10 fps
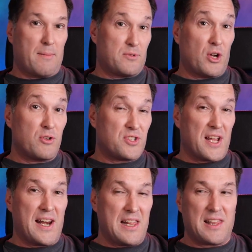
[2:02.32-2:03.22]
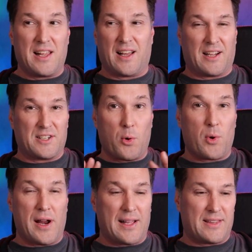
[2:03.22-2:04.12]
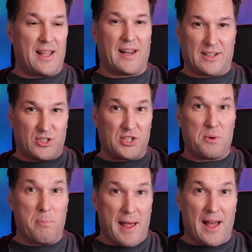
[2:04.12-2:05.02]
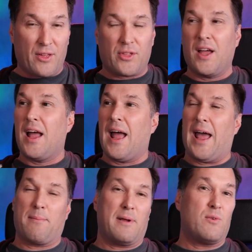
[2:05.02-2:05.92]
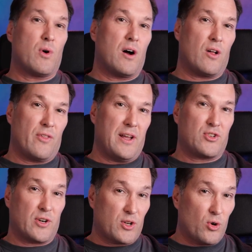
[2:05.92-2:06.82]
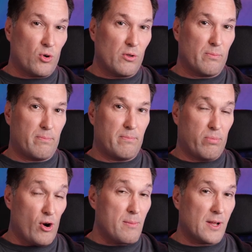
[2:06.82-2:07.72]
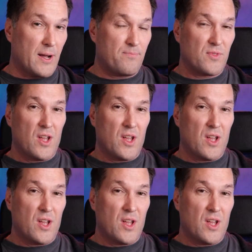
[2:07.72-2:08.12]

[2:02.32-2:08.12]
Don't say anything. Like, I don't want it out there. Like, shut your mouth. And meanwhile, they're trying to call Boimler